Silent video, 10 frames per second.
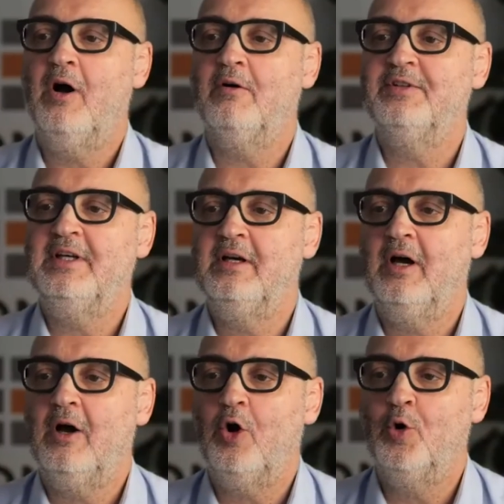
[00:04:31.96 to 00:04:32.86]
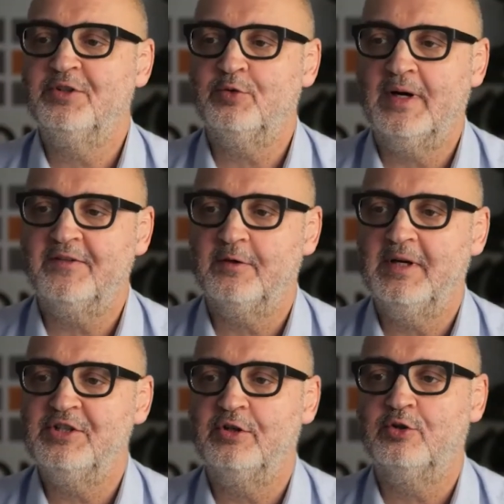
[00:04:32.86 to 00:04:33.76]
of the open
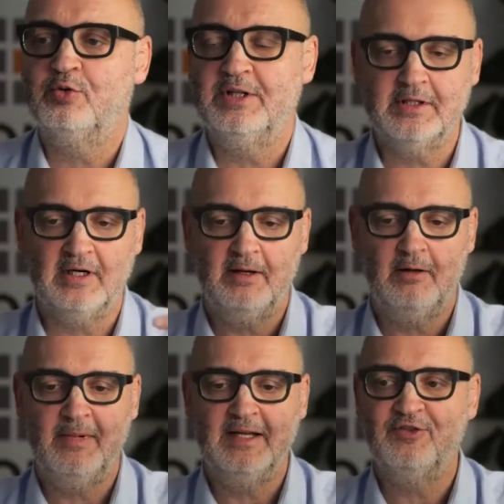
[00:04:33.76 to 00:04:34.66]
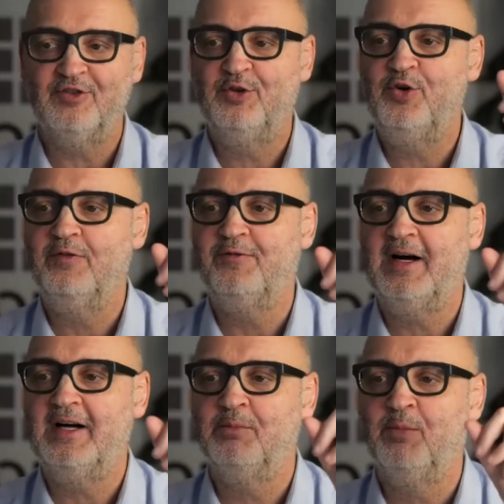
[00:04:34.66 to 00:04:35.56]
transformation critical elements do you
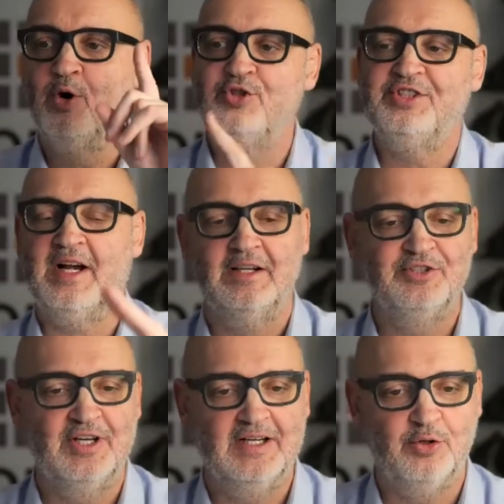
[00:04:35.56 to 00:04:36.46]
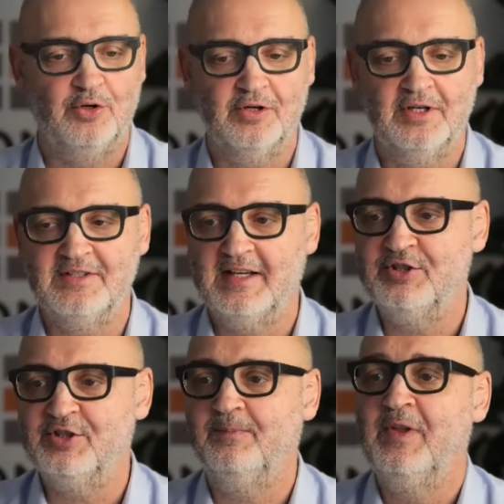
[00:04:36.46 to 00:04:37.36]
find most challenging in your
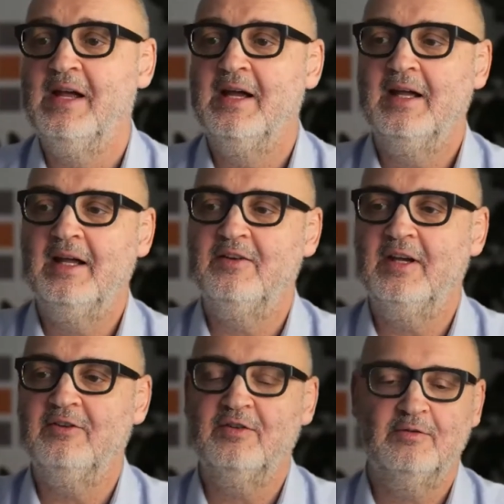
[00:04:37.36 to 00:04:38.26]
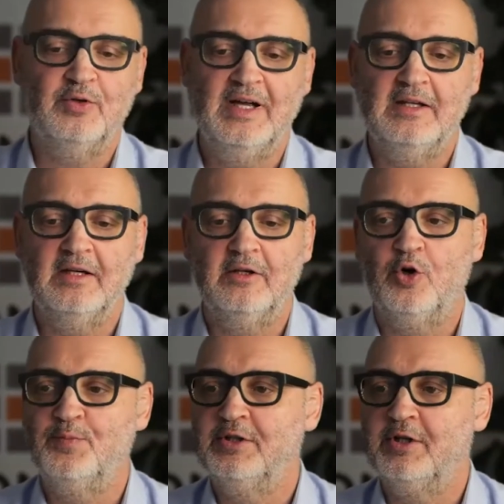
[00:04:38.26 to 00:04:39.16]
organization? Is it creating an
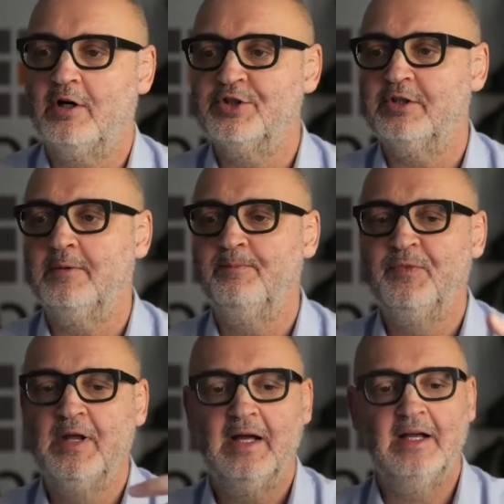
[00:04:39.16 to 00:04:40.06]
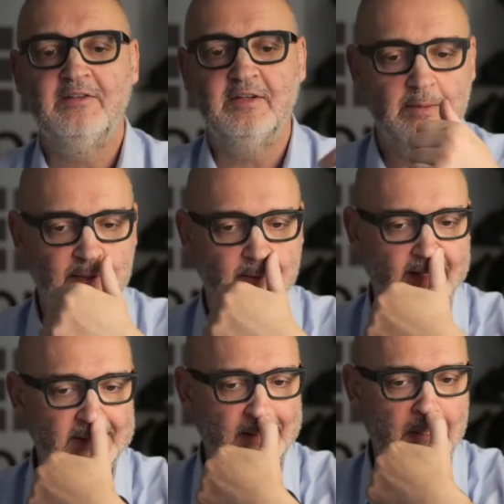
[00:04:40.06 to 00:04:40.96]
open culture? Is it
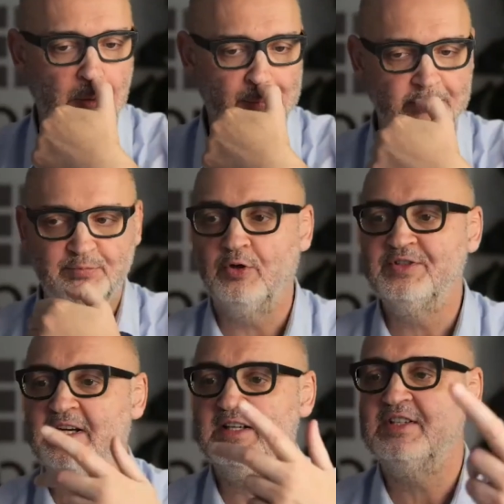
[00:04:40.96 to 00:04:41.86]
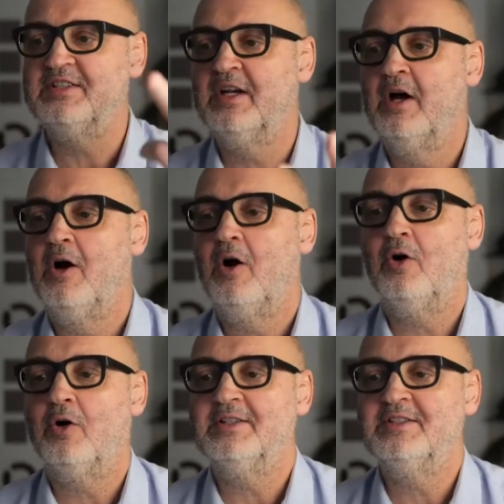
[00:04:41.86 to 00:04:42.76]
implementing open processes
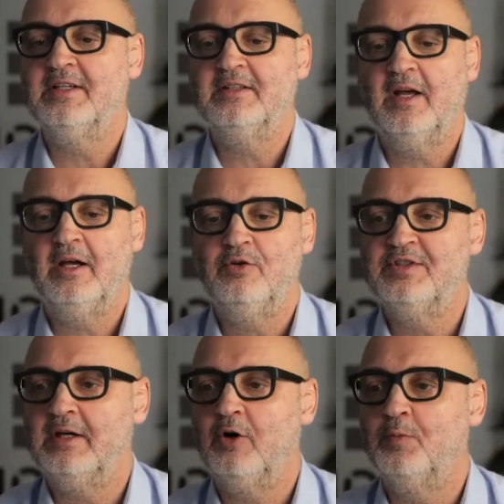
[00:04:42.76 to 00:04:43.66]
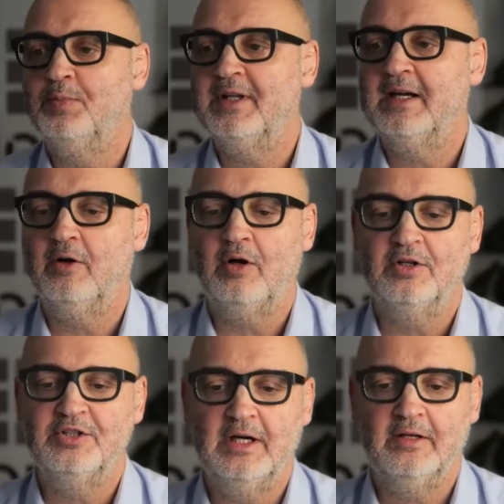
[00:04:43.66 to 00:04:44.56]
or is it uh, using open
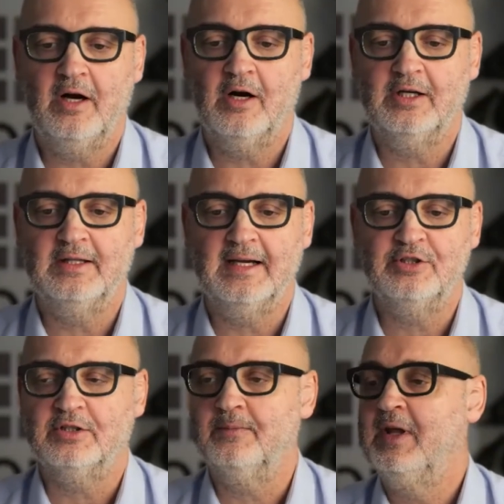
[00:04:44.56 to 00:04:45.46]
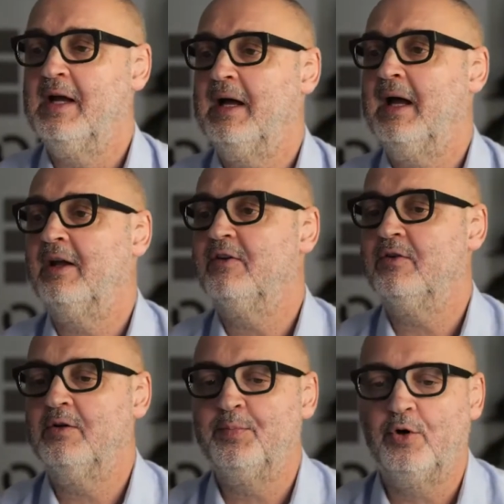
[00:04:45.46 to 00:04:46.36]
technology and architecture? Uh,
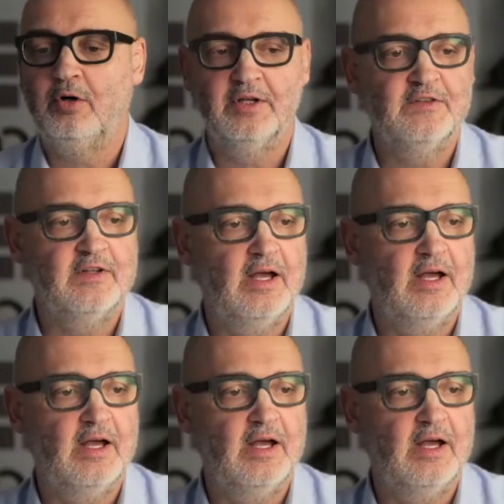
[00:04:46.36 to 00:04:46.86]
so the poll is